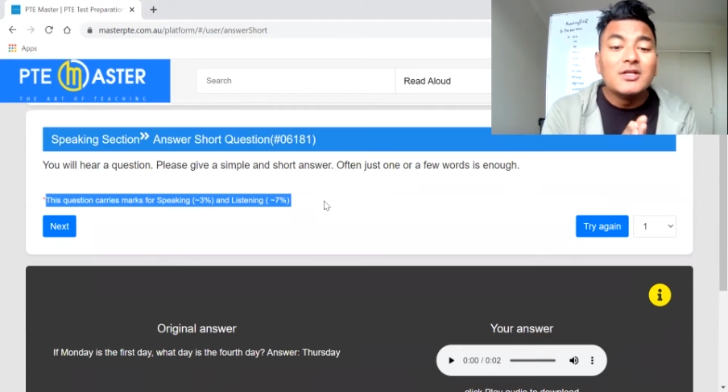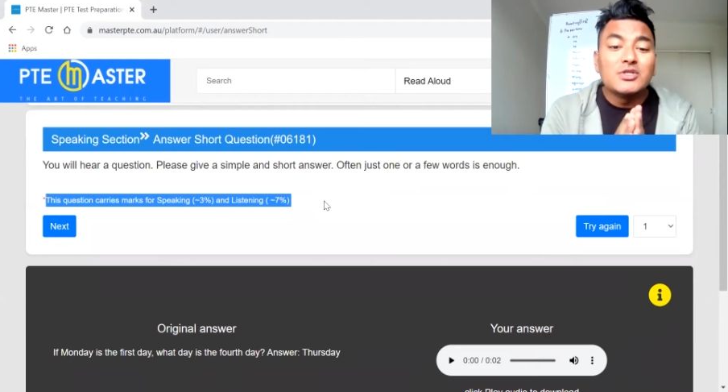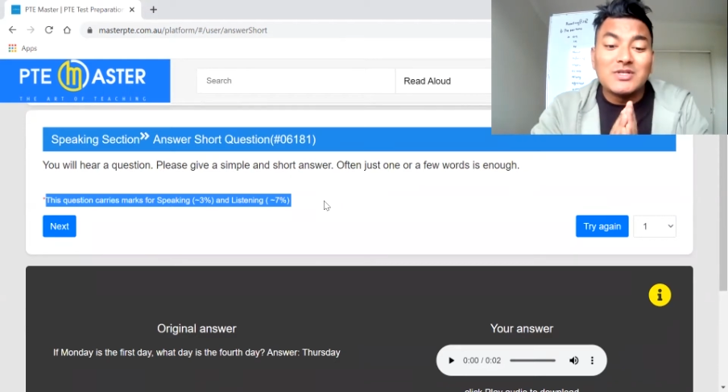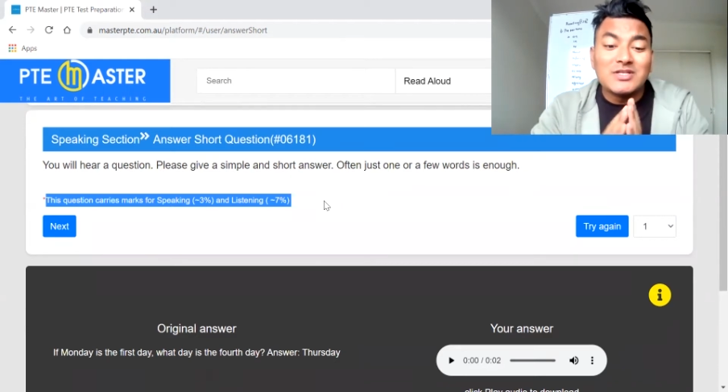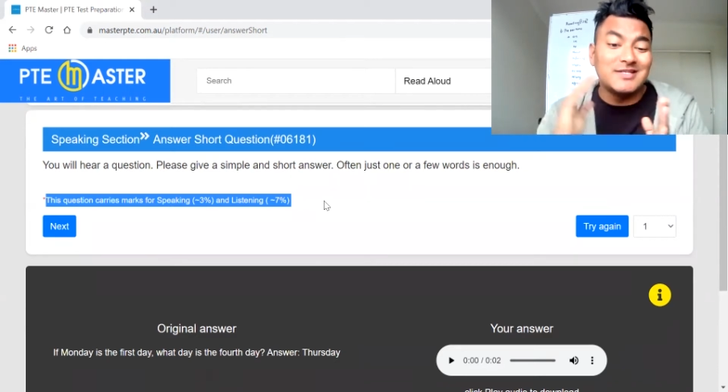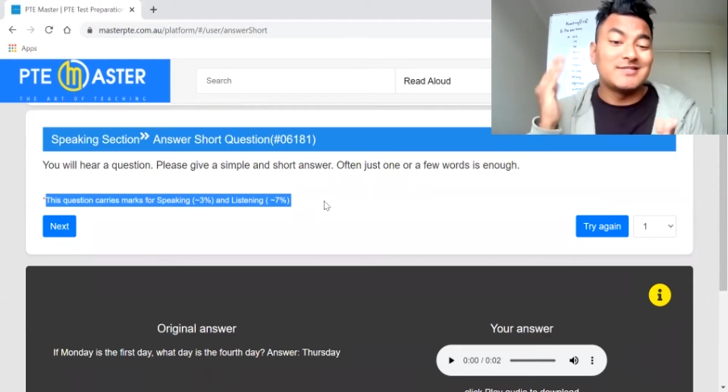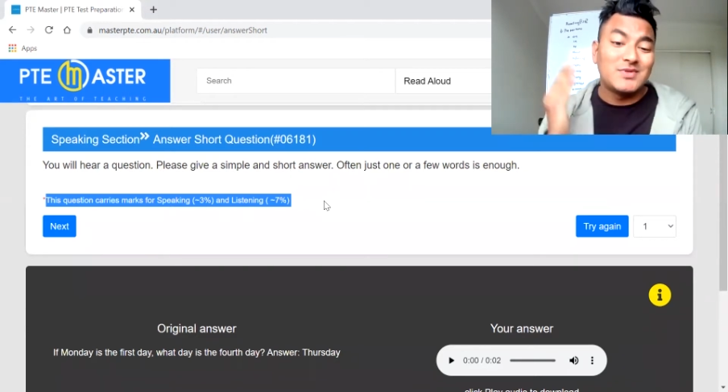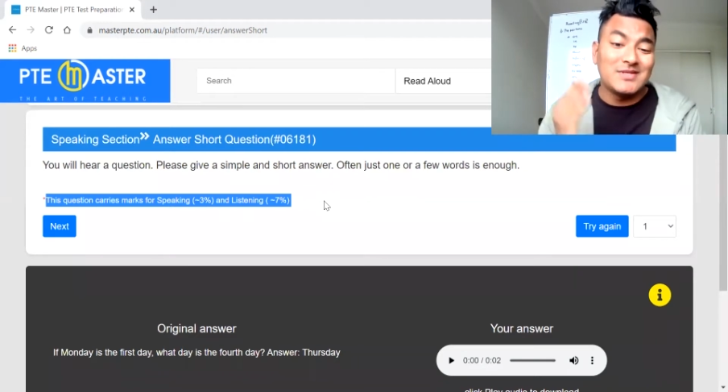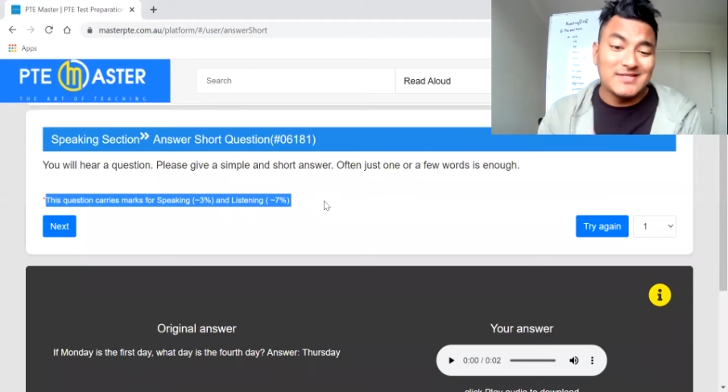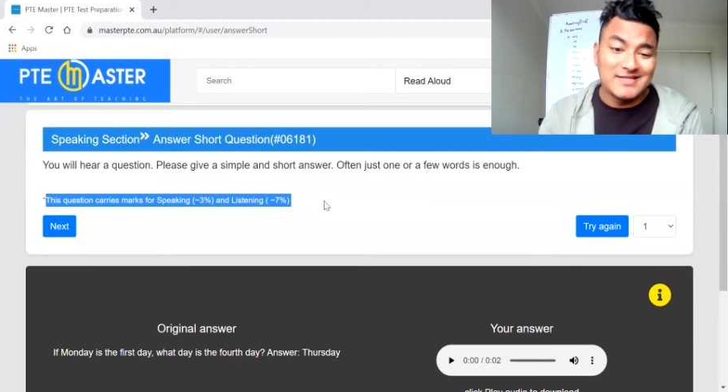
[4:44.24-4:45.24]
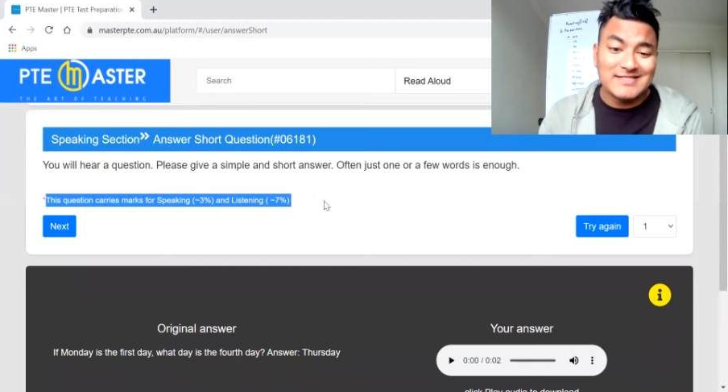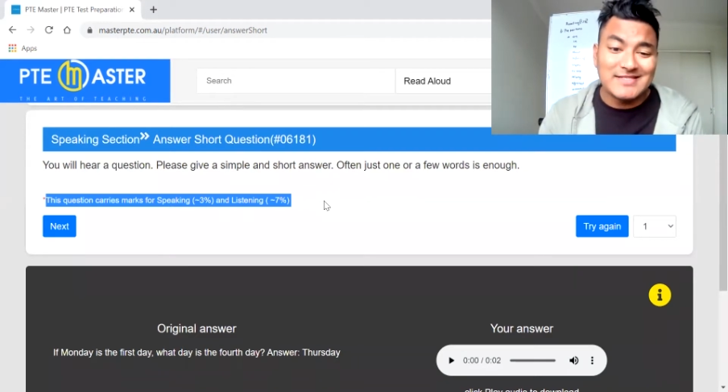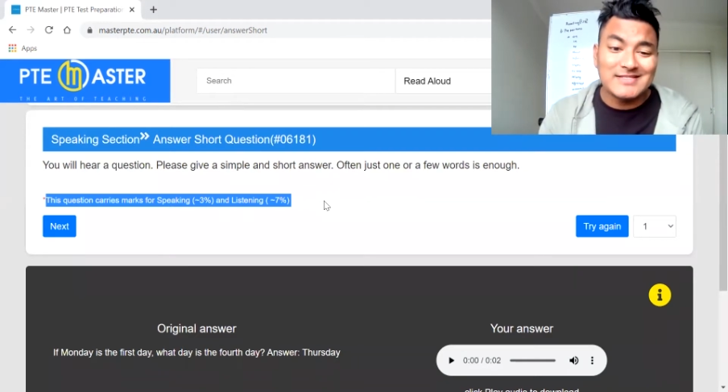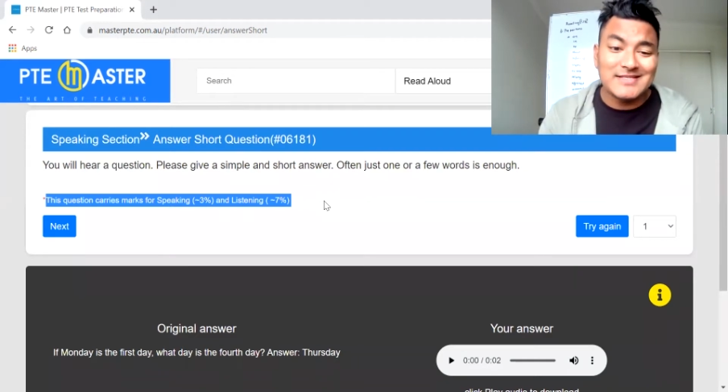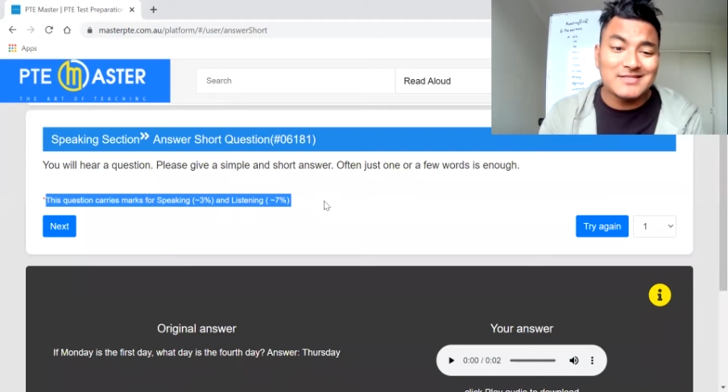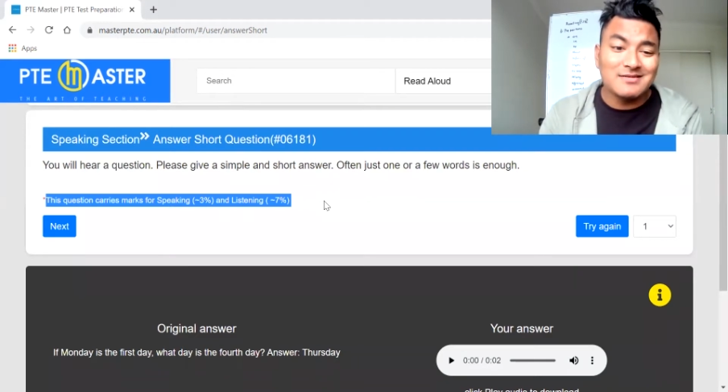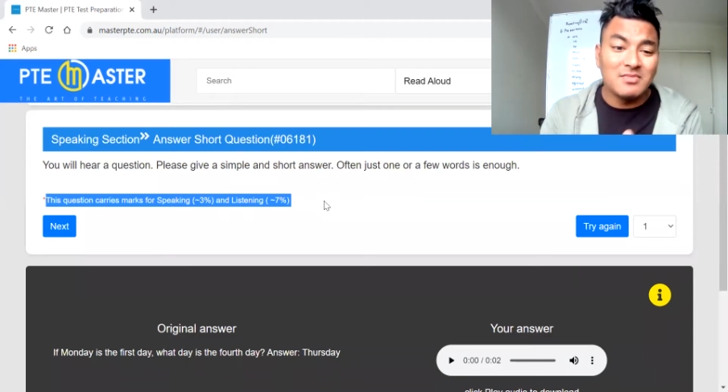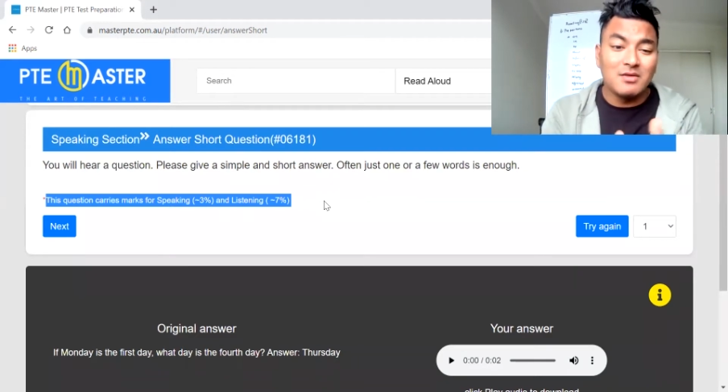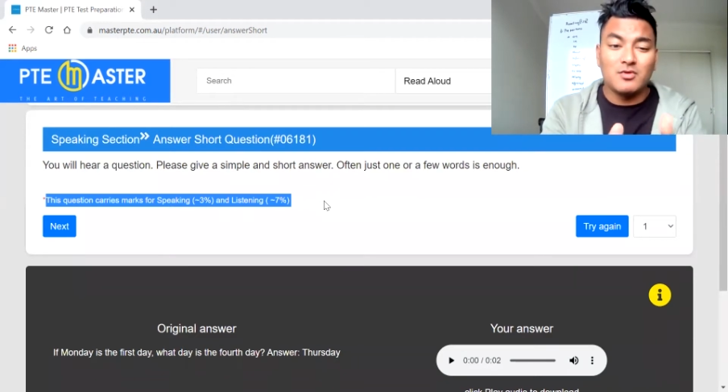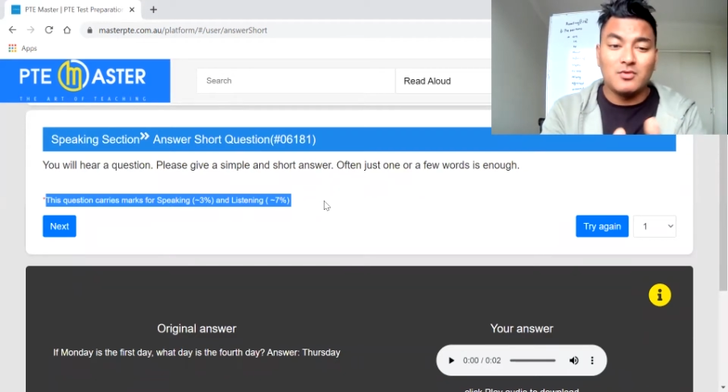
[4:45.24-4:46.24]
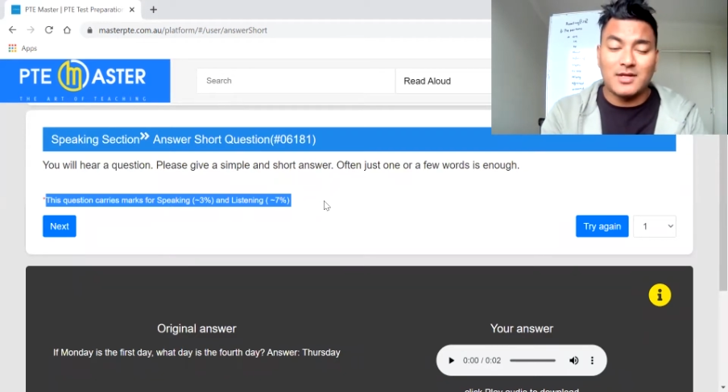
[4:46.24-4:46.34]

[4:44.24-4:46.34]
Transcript: to increase your listening section, maybe you